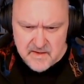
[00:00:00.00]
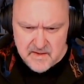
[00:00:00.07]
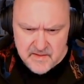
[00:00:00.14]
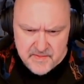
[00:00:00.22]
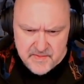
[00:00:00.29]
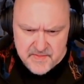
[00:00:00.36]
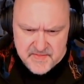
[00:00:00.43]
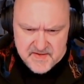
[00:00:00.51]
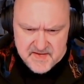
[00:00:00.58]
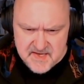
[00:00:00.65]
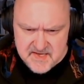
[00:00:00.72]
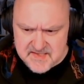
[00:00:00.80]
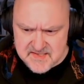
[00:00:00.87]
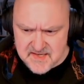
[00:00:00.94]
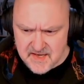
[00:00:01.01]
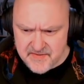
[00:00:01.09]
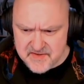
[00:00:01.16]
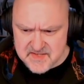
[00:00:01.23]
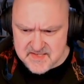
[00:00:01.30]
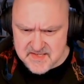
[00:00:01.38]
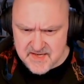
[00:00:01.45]
These are
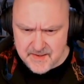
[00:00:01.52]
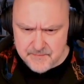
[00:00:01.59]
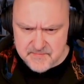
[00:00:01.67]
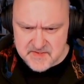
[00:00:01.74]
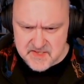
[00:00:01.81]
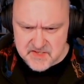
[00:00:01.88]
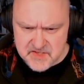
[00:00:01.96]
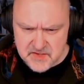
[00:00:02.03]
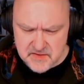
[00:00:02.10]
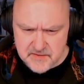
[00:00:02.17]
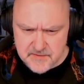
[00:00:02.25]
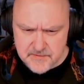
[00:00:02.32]
the same digit,